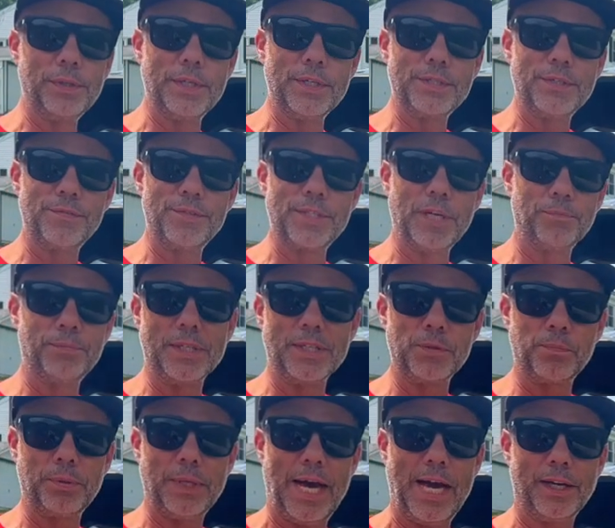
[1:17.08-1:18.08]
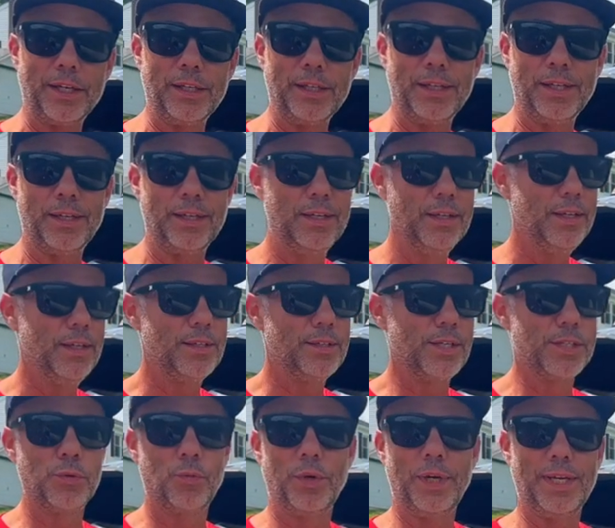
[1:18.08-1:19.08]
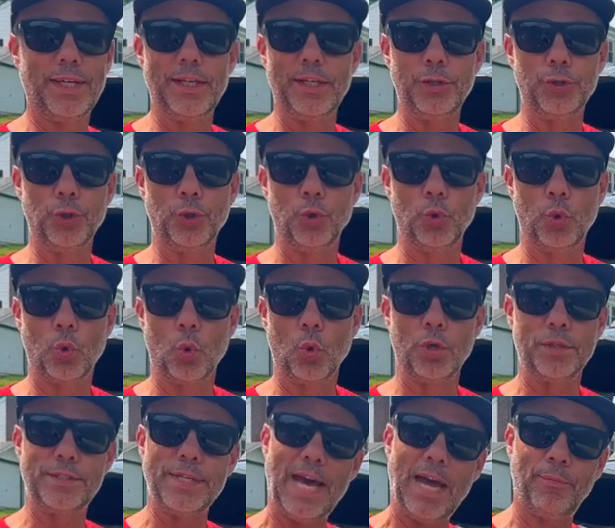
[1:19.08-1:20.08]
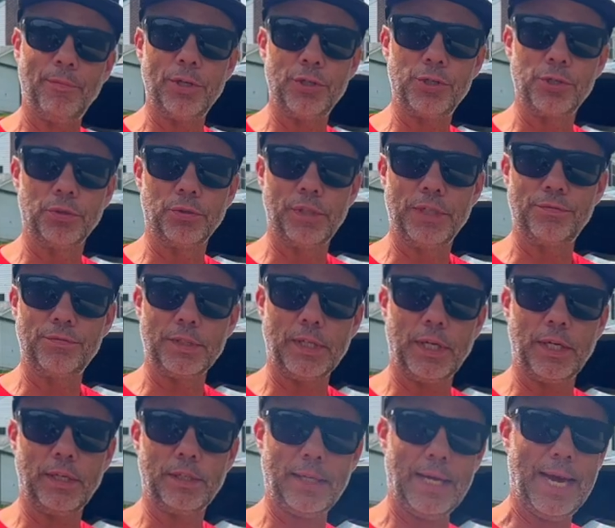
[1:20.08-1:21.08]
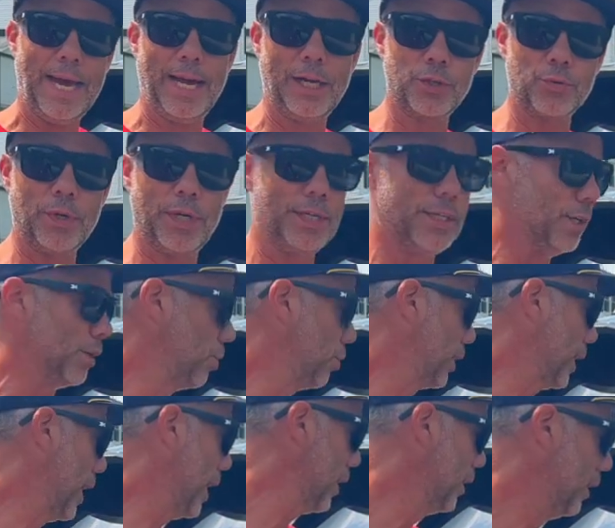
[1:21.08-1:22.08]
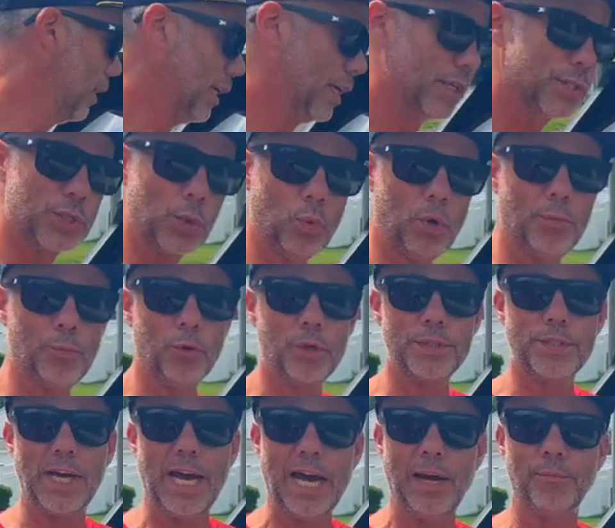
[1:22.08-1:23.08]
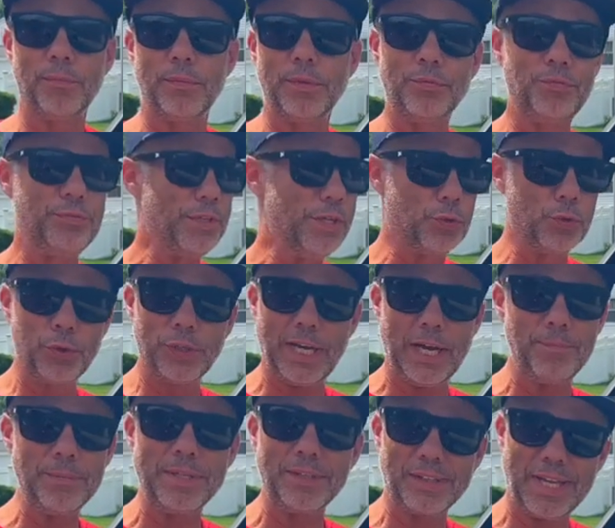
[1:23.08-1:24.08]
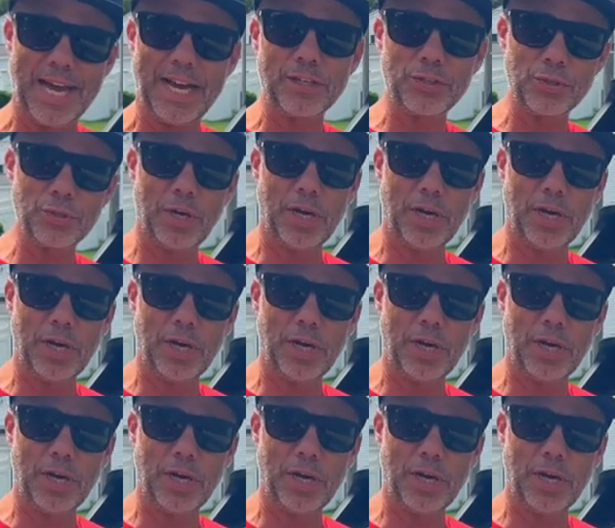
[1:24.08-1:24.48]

this if something's blocking it. Doesn't wanna hit you or damage your lift gate, the hatch right here, okay? So one more time, the vehicle can be locked or